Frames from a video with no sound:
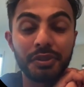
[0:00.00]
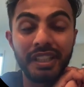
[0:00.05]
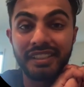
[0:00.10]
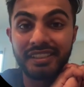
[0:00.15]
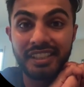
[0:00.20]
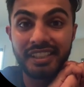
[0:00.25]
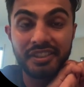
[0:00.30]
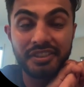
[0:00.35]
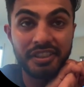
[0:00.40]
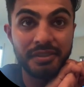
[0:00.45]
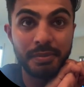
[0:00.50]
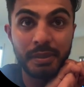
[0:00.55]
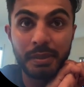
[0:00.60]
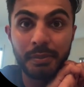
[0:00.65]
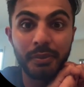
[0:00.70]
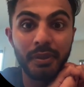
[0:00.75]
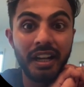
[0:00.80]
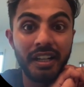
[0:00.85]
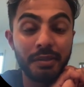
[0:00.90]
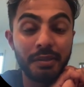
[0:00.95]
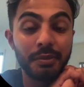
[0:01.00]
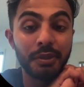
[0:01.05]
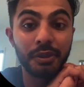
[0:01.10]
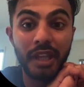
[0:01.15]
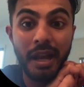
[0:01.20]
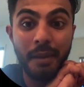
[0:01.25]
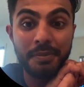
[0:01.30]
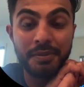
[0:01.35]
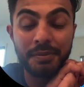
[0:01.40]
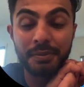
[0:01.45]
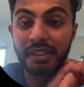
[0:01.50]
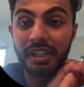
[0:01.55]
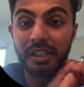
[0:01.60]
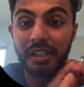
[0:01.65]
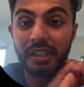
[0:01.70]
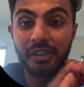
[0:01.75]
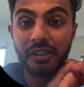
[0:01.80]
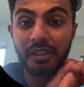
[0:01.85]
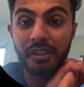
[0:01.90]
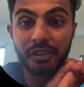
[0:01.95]
that teaches people how to build apps
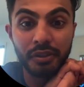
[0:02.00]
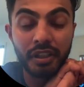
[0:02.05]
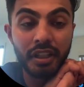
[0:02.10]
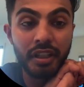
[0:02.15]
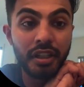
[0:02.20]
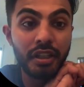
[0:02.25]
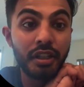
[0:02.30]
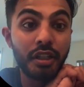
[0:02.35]
without code.